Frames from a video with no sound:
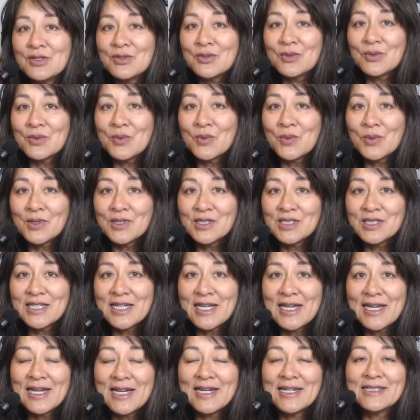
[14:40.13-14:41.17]
you're going
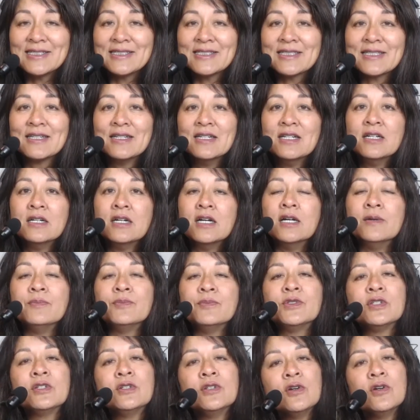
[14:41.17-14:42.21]
to ask,
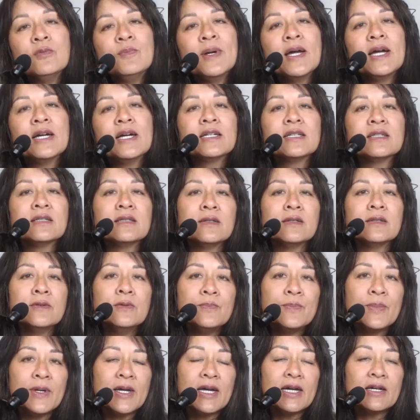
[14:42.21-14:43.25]
to go back and
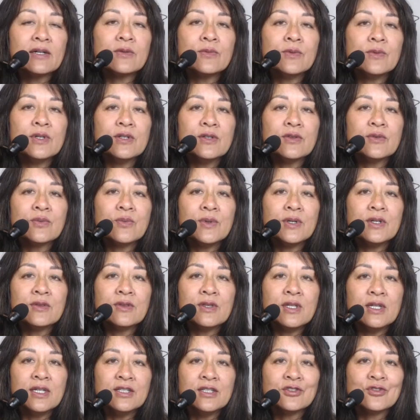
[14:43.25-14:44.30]
loop back with
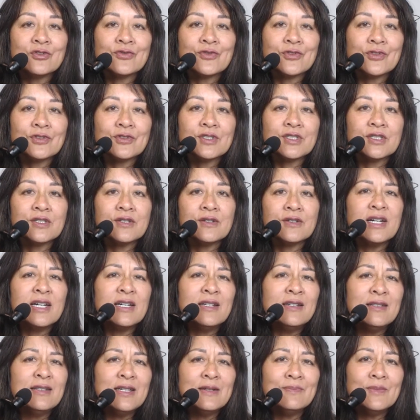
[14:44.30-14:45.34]
the introverts and go, how
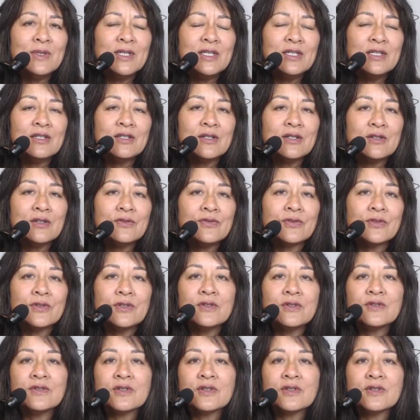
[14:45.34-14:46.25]
did that meeting go for you?